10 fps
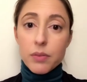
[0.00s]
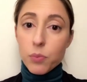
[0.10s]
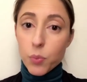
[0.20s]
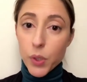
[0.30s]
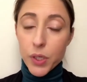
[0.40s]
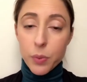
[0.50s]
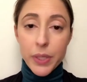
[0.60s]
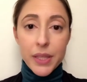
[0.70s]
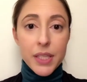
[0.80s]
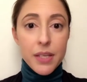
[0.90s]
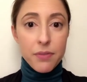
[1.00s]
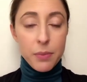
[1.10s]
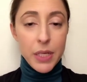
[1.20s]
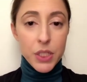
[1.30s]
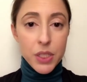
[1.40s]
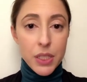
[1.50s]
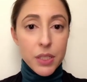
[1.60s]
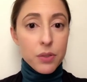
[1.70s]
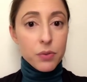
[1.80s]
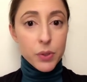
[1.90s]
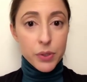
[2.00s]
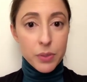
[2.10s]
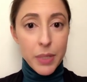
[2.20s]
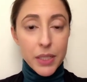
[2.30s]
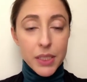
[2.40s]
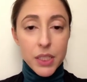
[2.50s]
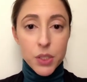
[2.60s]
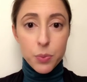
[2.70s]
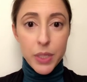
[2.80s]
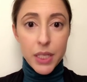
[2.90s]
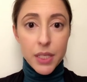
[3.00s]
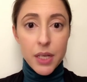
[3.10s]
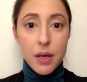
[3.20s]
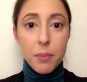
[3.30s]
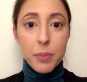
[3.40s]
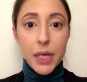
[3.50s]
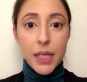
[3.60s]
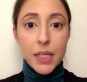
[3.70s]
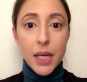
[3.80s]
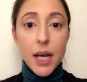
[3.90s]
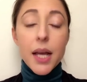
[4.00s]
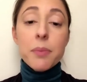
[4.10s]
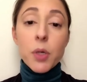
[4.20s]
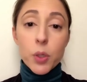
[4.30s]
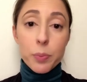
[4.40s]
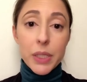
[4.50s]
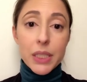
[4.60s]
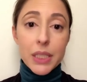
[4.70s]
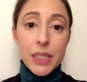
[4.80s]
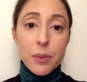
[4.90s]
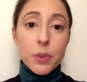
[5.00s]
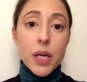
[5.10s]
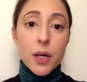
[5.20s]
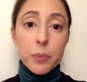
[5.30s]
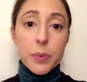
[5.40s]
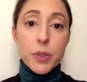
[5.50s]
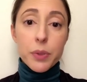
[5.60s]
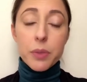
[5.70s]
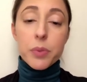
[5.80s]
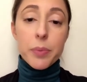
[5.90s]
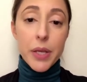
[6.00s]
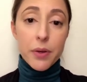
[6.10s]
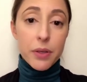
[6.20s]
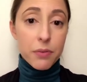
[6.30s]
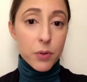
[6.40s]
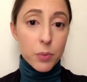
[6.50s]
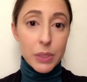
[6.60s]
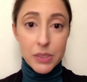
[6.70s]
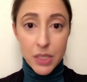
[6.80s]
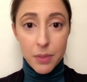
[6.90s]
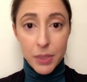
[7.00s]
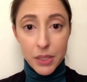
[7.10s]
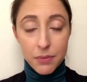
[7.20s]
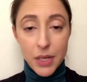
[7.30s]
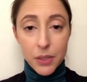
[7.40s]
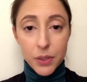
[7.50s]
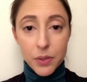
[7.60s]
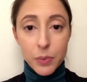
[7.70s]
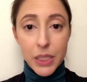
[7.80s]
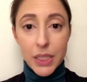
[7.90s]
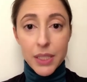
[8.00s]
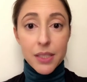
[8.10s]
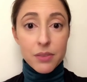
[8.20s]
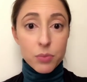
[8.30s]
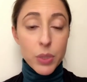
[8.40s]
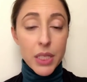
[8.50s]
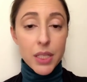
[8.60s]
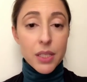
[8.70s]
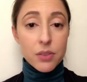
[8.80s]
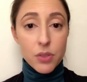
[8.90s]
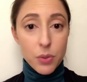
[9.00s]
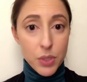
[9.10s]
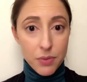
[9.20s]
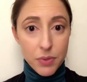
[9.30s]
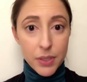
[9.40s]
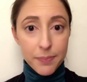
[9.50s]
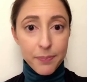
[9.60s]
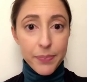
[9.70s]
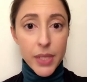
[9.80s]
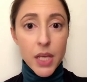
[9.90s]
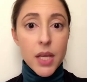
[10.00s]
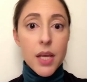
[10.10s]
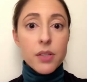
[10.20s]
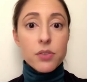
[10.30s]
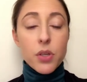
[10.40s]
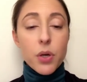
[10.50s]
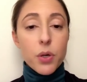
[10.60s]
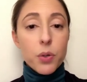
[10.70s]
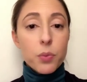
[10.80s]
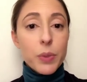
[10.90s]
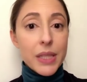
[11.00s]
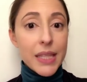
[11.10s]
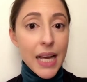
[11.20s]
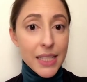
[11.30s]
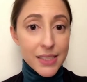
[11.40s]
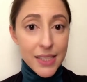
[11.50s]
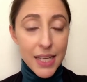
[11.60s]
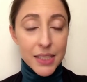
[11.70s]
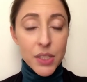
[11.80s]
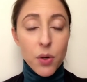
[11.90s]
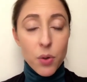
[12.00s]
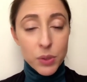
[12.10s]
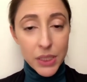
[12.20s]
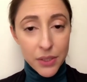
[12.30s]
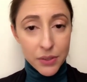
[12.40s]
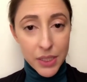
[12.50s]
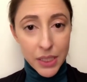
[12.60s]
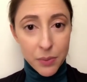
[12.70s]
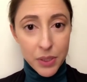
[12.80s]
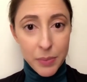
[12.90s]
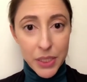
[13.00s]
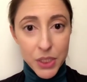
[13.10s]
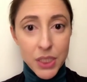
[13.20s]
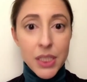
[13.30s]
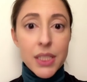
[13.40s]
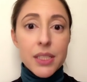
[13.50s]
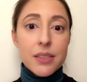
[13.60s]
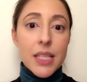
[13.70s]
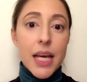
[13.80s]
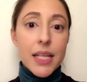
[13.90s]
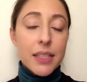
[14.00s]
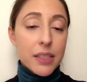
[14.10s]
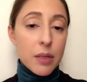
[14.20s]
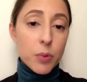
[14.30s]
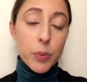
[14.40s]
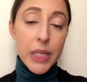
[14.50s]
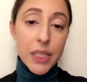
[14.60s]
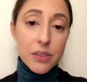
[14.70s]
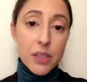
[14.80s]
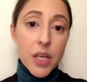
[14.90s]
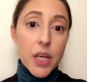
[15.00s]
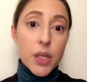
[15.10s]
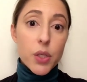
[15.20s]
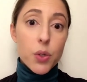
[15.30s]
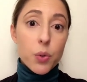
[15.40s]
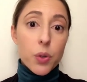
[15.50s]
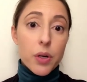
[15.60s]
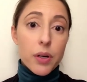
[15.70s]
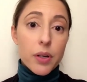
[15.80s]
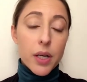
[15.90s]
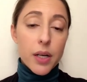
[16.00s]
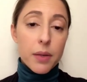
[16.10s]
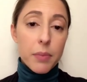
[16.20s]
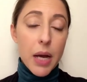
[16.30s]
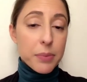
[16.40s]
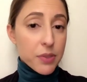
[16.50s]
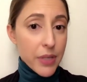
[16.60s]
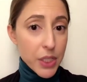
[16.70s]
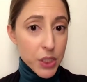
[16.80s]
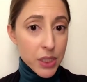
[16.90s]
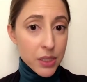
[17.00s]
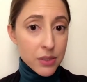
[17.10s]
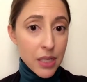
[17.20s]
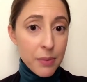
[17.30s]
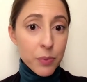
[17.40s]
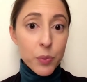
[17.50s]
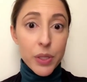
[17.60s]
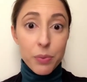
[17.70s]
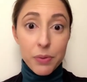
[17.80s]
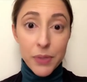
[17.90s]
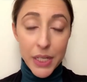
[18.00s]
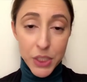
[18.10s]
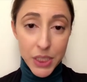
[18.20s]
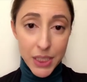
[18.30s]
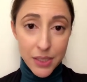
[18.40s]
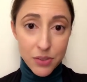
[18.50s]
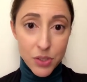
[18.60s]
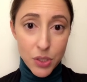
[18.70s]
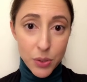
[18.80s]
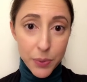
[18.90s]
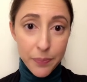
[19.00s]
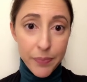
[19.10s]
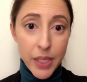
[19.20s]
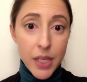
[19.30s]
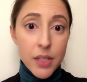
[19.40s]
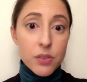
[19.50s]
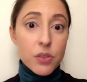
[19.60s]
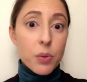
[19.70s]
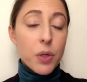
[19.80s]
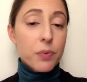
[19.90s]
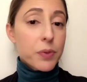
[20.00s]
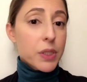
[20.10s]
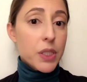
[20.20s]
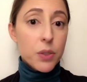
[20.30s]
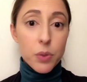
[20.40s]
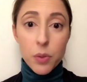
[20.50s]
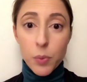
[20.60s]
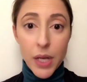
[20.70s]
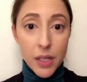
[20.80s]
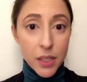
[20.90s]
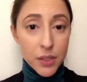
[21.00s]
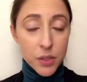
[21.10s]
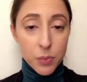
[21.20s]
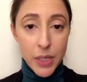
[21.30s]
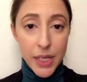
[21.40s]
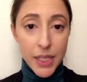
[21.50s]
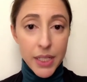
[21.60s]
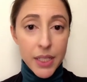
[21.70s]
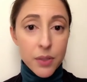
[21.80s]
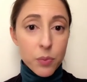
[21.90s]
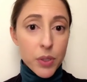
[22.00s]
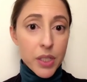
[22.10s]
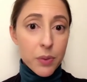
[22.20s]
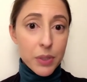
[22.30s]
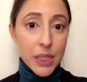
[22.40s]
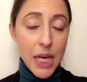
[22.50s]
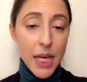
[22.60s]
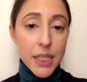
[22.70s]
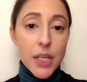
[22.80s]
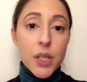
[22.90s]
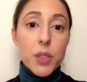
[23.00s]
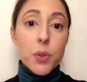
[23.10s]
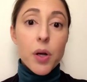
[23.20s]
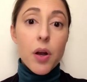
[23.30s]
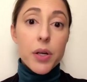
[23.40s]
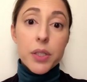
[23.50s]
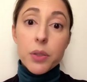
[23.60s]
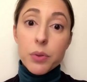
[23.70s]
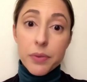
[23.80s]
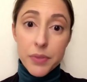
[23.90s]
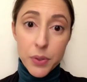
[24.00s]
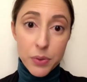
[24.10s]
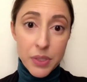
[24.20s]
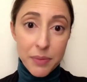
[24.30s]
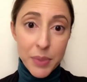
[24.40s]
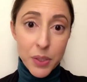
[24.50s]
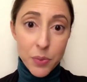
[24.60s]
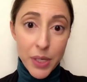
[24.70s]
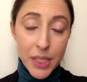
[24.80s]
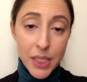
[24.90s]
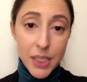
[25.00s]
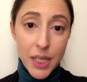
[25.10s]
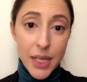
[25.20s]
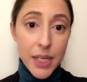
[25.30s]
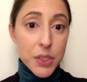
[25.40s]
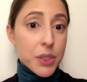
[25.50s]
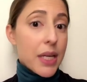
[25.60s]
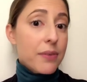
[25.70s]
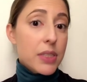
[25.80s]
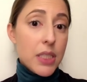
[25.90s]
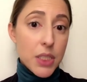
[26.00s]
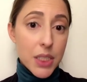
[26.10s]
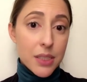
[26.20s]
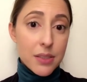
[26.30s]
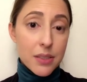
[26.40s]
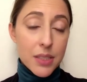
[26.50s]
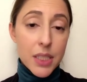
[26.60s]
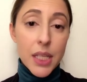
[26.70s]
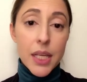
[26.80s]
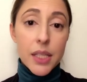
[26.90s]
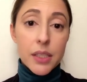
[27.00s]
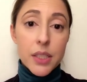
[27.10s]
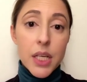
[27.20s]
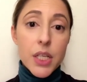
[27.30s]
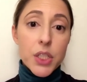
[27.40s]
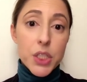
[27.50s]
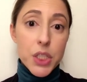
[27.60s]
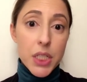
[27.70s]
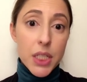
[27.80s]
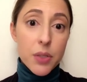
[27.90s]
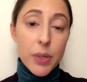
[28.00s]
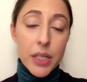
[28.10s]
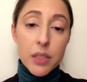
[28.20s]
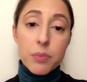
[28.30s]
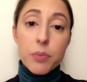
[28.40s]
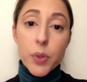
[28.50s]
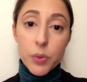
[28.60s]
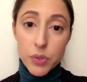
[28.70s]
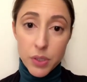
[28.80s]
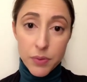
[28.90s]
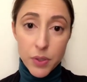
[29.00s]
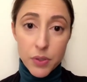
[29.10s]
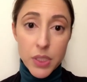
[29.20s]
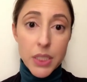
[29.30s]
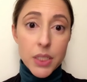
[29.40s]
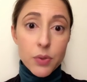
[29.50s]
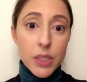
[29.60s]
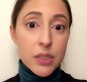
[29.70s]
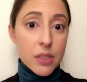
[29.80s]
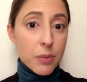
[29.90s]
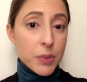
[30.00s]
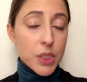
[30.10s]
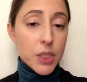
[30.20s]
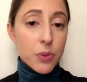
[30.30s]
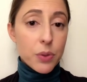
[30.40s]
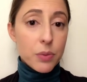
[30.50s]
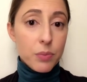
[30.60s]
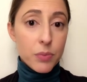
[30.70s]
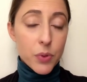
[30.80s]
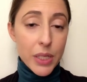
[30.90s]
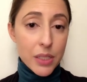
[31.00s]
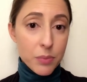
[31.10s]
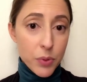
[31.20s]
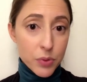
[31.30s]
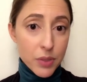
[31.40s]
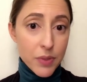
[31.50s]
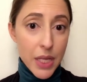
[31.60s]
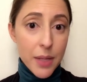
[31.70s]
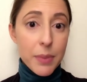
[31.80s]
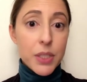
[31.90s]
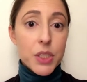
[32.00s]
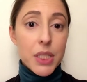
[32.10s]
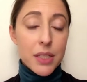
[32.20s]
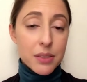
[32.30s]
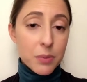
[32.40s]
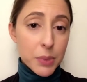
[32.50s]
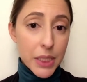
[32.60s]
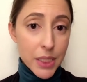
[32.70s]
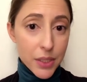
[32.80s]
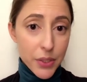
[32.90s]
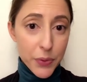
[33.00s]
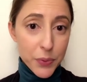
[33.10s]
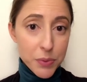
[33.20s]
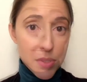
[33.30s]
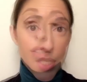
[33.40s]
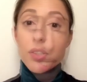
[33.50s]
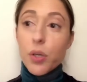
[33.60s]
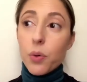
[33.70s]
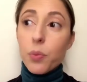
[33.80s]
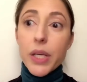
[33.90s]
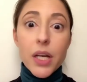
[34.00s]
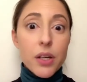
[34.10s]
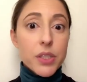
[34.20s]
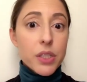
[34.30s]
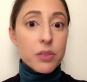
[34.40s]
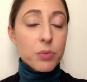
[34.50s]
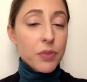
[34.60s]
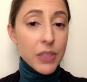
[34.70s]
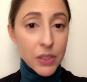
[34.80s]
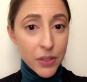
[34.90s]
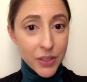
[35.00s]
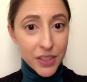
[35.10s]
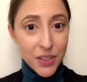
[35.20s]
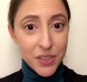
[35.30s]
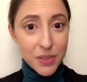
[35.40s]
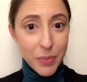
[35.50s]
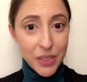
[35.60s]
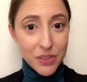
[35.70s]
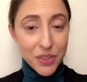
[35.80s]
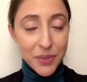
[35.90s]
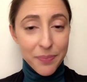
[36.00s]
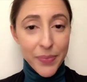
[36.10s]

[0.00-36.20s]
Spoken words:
work with the information that you've learned about each week, but I'm hoping that they will help you in preparing for what's coming the following week, this week is no different. So with that said, the only other thing I want to mention is that in a couple weeks, your observation assignment with reflection is due. So hopefully you are well underway in working with that. Your article reviews have been graded. I actually have a teaching assistant, and she graded most of yours. I did grade some, but she graded most of them, and she has completed those. So we are just moving along in our semester.